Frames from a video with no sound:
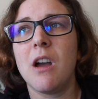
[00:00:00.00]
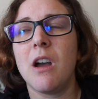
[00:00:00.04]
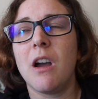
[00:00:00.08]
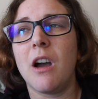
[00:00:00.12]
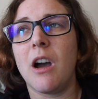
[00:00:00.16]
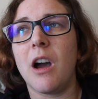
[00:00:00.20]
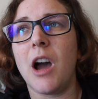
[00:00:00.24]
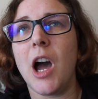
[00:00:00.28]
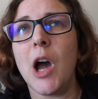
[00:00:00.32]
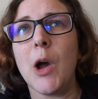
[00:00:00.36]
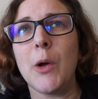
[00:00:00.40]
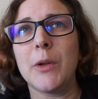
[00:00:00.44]

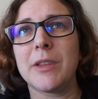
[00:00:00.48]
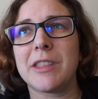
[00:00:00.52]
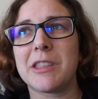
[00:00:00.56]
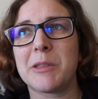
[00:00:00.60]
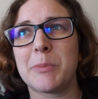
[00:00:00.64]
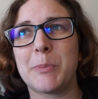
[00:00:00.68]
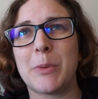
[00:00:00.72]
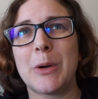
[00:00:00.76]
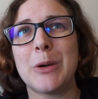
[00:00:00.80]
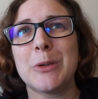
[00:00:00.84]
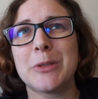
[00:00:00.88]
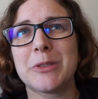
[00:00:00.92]
how it's
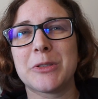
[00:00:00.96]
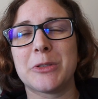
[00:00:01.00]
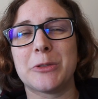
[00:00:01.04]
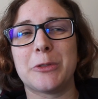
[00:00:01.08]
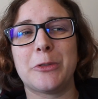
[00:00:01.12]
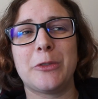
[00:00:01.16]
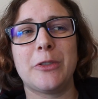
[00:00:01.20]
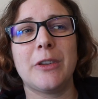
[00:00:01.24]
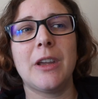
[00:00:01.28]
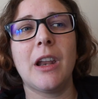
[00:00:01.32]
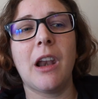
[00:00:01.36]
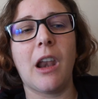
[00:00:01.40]
supposed to
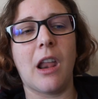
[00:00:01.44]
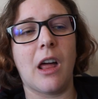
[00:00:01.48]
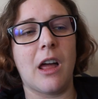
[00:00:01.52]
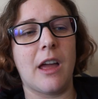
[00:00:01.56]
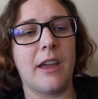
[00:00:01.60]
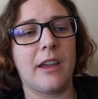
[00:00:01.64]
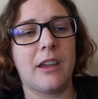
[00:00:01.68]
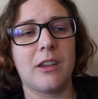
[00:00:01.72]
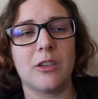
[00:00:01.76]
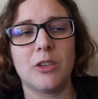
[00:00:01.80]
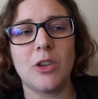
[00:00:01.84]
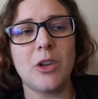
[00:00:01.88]
feel
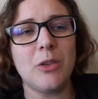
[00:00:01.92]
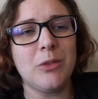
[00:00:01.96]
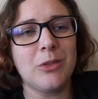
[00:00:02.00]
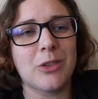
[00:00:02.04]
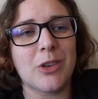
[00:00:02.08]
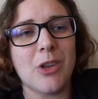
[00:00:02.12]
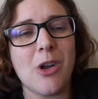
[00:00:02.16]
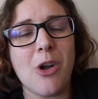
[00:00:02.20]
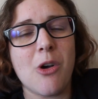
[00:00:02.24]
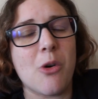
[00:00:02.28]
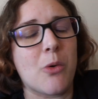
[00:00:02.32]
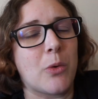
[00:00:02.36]
like, you don't
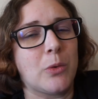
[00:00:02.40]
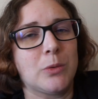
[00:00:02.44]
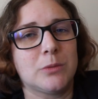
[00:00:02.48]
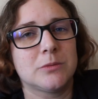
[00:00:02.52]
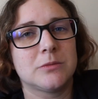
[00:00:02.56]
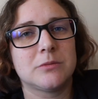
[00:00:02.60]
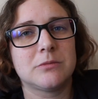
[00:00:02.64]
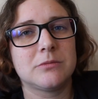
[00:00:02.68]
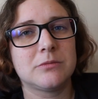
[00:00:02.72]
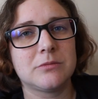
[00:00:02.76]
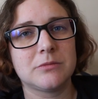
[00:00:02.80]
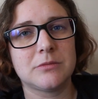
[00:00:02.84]
know.
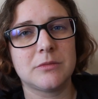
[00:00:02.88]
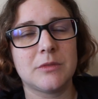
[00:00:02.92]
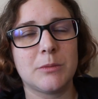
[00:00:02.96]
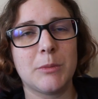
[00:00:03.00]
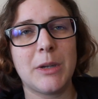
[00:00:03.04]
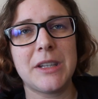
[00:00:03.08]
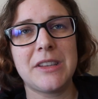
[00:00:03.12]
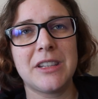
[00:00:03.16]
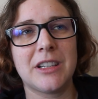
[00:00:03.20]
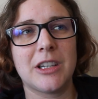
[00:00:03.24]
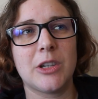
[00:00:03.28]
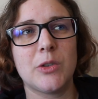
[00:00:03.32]

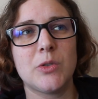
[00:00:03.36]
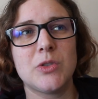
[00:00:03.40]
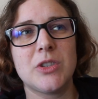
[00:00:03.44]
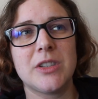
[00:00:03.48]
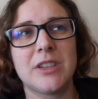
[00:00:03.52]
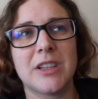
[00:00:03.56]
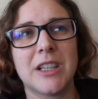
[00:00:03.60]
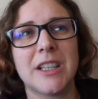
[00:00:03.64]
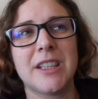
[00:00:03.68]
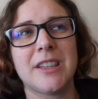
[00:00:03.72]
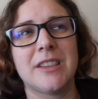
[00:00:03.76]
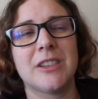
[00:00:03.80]
Basically you
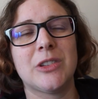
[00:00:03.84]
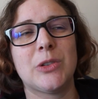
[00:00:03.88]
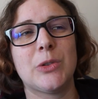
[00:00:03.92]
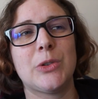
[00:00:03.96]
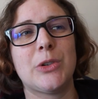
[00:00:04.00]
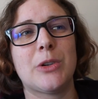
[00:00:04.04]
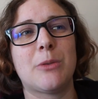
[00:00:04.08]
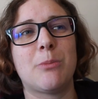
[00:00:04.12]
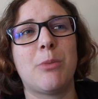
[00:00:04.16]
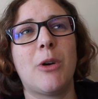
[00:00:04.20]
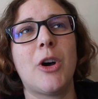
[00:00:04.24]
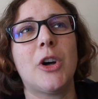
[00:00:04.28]
just listen to
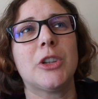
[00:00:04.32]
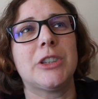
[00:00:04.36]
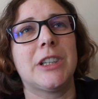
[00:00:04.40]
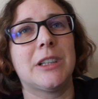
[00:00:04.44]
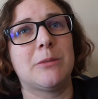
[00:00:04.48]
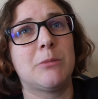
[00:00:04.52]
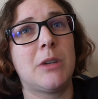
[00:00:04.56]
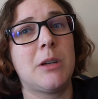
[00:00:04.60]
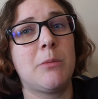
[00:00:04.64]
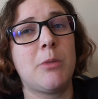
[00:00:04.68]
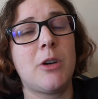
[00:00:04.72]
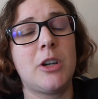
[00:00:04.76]
your body,
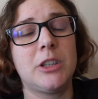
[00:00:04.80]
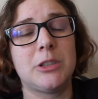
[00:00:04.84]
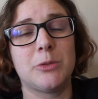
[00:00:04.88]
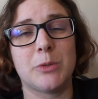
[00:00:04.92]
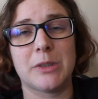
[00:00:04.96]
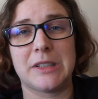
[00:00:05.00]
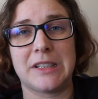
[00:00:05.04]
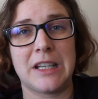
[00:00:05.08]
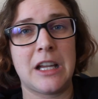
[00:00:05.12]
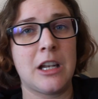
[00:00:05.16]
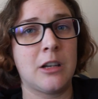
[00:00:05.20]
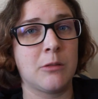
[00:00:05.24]
and my body
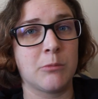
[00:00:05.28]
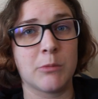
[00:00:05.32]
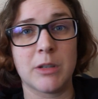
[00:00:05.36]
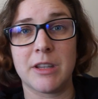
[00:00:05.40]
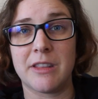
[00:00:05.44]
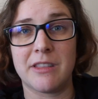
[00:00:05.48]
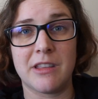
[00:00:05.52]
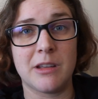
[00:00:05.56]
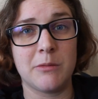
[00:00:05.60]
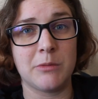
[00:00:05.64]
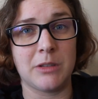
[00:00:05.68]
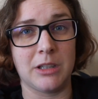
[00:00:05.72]
was telling me
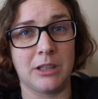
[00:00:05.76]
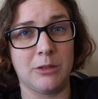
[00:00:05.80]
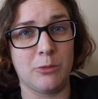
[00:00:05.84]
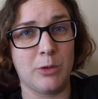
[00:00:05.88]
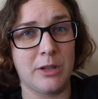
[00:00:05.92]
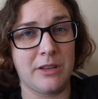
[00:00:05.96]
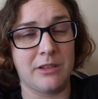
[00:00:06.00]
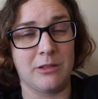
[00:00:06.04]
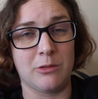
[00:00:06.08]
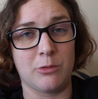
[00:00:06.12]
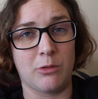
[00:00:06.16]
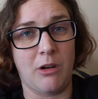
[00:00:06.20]
something
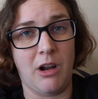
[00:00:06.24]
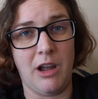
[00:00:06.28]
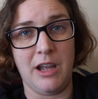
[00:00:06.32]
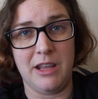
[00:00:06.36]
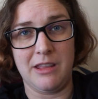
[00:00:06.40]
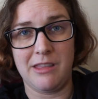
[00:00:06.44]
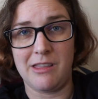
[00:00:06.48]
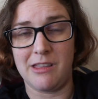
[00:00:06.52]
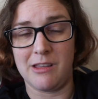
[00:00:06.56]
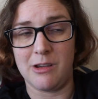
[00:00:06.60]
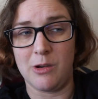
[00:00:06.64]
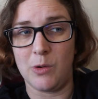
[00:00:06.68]
wasn't
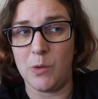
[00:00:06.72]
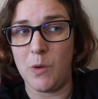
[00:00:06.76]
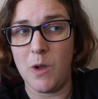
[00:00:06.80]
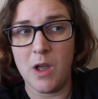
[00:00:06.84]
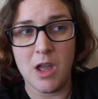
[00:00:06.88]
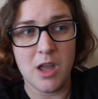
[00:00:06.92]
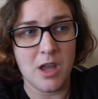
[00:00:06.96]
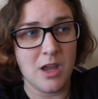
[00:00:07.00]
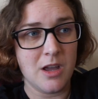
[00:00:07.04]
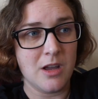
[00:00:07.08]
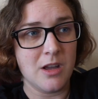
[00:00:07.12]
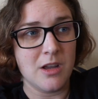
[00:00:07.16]
right, so
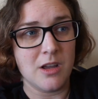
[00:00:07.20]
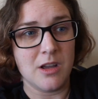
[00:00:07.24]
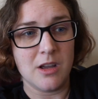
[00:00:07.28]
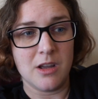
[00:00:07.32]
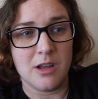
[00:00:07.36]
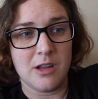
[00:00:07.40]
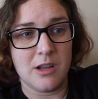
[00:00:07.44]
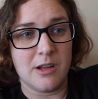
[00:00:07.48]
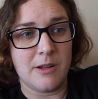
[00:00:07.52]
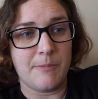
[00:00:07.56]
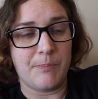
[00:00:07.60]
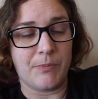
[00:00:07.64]

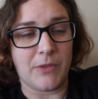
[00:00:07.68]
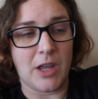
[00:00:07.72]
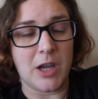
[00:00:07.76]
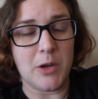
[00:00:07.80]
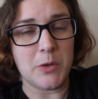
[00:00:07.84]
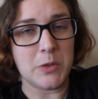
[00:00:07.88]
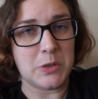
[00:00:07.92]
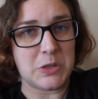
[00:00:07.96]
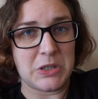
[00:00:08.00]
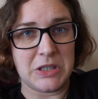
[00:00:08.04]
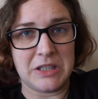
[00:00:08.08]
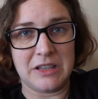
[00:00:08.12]
I
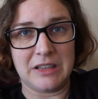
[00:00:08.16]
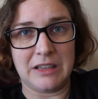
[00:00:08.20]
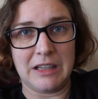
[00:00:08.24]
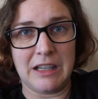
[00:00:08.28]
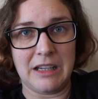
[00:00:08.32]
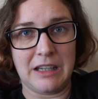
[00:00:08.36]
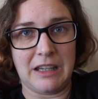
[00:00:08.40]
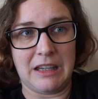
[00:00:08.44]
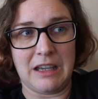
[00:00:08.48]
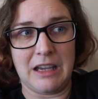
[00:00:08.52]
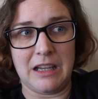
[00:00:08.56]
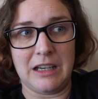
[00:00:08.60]
was just
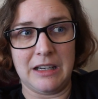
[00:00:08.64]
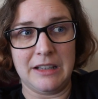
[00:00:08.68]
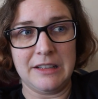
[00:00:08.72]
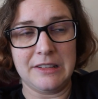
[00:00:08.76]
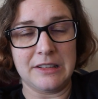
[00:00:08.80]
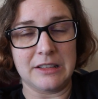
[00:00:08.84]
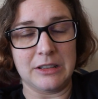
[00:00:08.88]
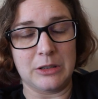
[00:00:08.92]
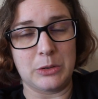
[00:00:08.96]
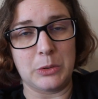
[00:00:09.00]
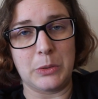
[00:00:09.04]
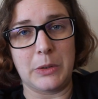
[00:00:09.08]
lucky I
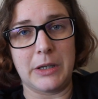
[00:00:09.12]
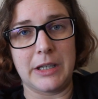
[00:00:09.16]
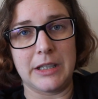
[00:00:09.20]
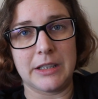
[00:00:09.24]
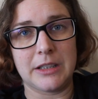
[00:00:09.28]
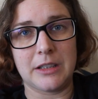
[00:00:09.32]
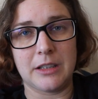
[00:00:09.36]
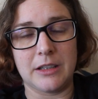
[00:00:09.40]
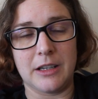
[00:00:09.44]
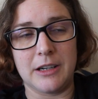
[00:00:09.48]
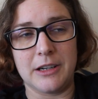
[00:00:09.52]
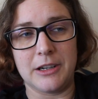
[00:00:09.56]
listened to
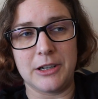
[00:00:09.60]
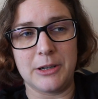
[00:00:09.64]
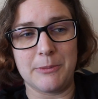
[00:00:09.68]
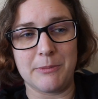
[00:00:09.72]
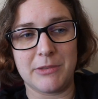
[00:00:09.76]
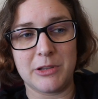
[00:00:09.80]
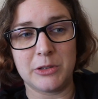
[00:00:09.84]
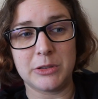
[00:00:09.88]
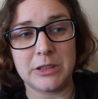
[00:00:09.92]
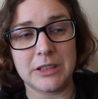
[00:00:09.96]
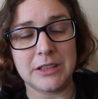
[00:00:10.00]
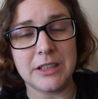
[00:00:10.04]
it.
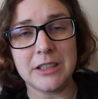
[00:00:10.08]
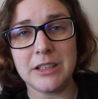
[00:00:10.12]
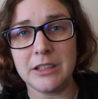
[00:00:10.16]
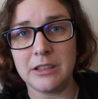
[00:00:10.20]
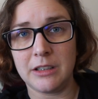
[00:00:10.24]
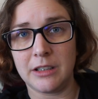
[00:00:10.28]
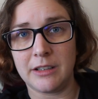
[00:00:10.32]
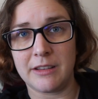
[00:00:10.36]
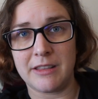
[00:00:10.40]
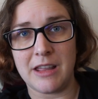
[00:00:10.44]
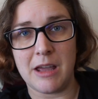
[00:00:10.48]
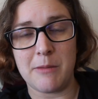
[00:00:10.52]
So they did
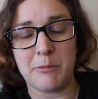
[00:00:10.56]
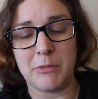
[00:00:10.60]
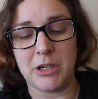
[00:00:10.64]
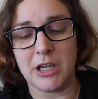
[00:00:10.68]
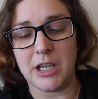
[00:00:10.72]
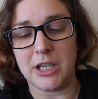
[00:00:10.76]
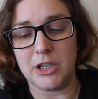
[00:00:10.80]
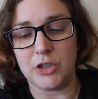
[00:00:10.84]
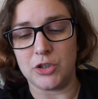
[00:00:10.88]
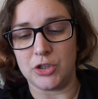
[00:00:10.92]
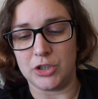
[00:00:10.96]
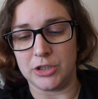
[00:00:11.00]
an
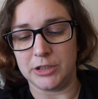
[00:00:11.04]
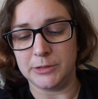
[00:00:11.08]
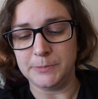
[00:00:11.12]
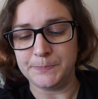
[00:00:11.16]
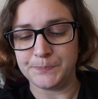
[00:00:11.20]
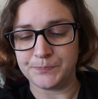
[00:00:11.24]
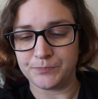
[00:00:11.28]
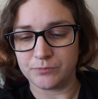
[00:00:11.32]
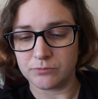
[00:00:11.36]
examination,